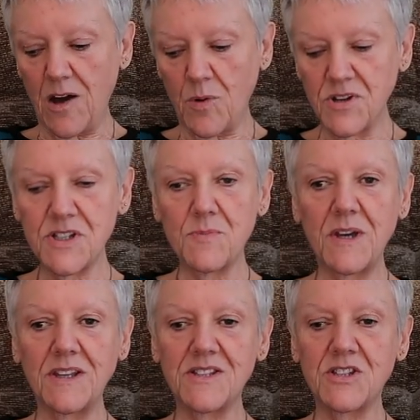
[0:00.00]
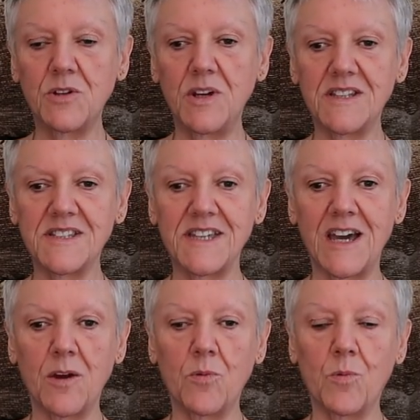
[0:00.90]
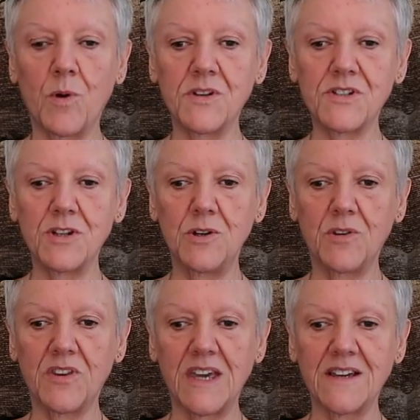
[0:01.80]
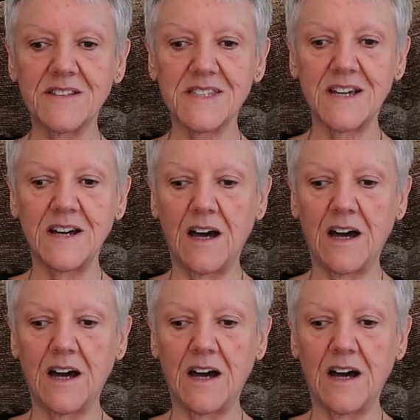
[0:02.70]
Wanted to bring to you today one or two things that